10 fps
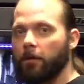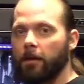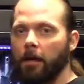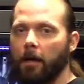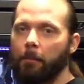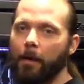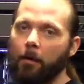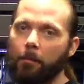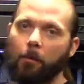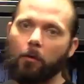the
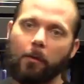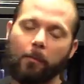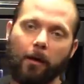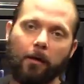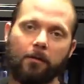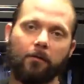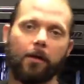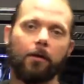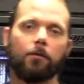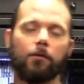power probe comparison
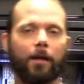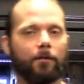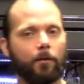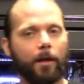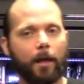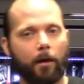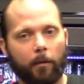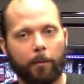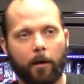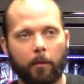video. You guys know I got
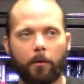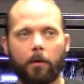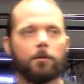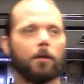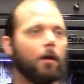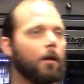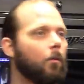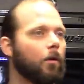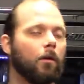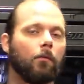all the power probes.
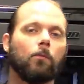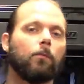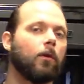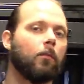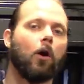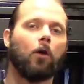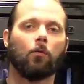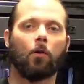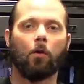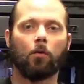We're gonna put them all
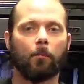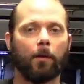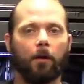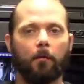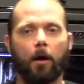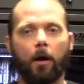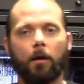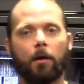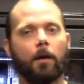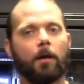in a row, compare them
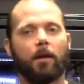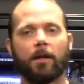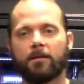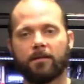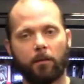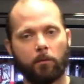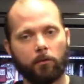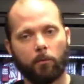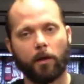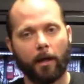all. Like I said, we'll
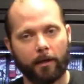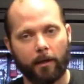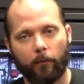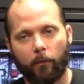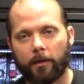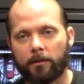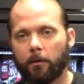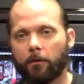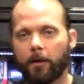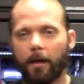do one on a giveaway.
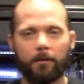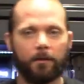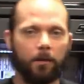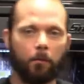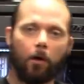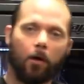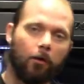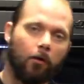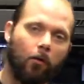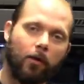So if you guys need one
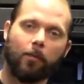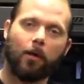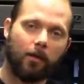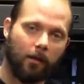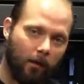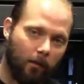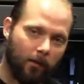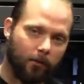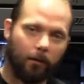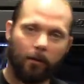or know anybody,
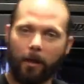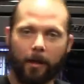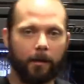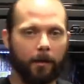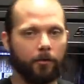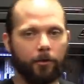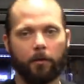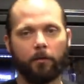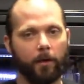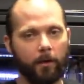make sure to like,
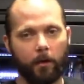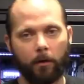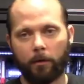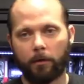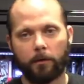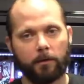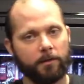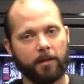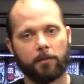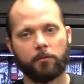share the video,
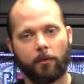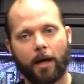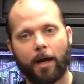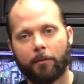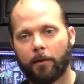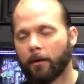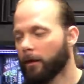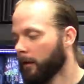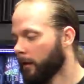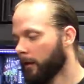stay subscribed.
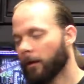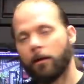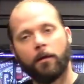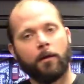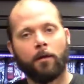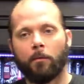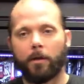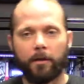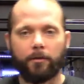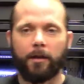We'll
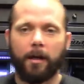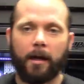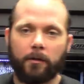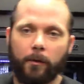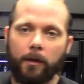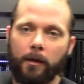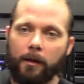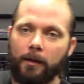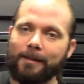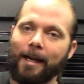catch you in the next one.
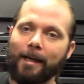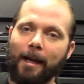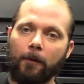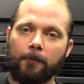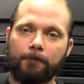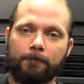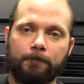Signing out.